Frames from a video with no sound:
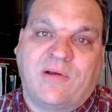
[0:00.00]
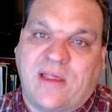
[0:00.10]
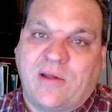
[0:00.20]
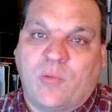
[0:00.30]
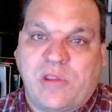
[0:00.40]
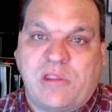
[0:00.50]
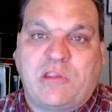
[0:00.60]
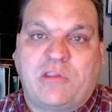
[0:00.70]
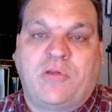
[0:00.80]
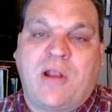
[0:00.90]
That we
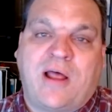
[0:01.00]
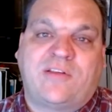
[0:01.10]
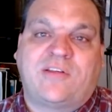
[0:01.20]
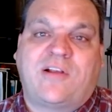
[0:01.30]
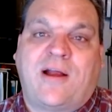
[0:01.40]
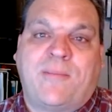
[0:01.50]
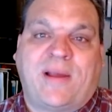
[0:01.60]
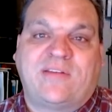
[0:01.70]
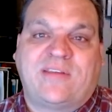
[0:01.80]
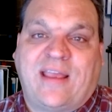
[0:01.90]
do not start by
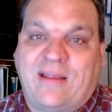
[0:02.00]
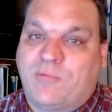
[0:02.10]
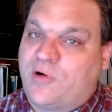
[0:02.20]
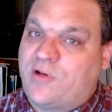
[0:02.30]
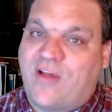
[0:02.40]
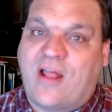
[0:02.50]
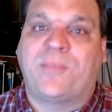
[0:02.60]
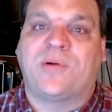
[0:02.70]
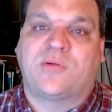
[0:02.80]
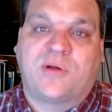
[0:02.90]
saying we're
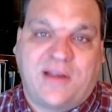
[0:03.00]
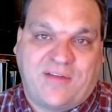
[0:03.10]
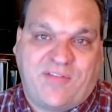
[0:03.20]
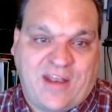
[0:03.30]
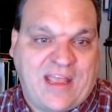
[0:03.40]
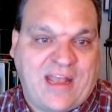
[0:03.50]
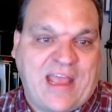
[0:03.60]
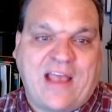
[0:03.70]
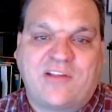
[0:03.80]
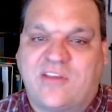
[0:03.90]
developers, we're going to give any
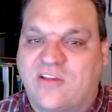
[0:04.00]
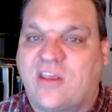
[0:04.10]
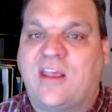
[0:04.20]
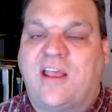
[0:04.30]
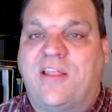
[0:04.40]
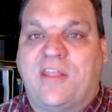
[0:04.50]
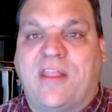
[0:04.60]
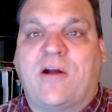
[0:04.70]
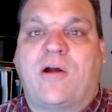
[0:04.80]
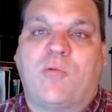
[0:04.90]
access.
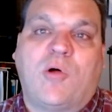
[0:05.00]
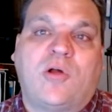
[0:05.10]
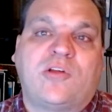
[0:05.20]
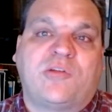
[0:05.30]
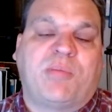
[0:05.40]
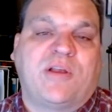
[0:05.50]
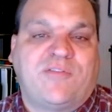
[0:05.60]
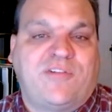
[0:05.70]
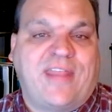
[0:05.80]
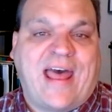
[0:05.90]
There are roles built
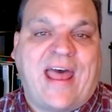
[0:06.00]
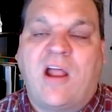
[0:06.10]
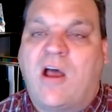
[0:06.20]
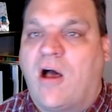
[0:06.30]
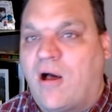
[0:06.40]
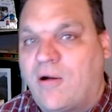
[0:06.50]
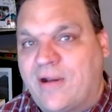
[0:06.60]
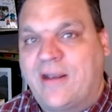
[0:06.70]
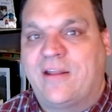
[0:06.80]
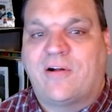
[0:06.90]
for that
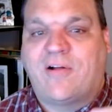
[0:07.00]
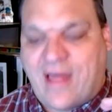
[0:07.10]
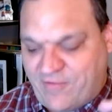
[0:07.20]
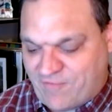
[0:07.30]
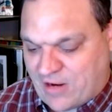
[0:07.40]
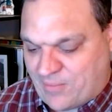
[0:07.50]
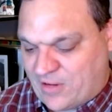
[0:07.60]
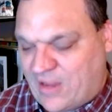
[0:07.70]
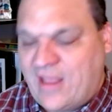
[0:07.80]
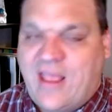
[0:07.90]
already in your cloud
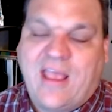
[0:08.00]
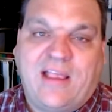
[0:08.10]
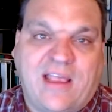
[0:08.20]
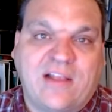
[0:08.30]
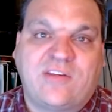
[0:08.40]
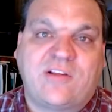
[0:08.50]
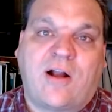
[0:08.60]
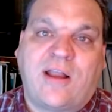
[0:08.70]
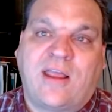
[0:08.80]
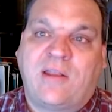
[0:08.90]
environment. Get
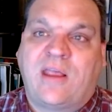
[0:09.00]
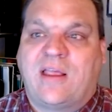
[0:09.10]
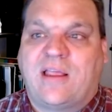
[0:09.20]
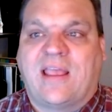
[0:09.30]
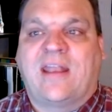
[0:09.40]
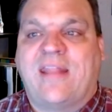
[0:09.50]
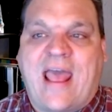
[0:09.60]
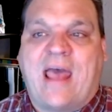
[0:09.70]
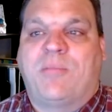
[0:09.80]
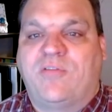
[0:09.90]
started, get in the
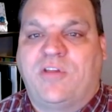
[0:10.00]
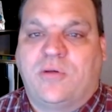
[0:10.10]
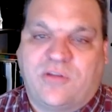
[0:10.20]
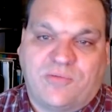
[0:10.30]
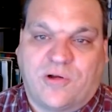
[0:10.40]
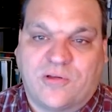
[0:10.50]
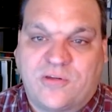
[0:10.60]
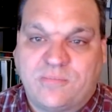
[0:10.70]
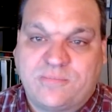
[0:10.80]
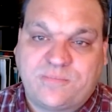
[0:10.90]
habit of using roles.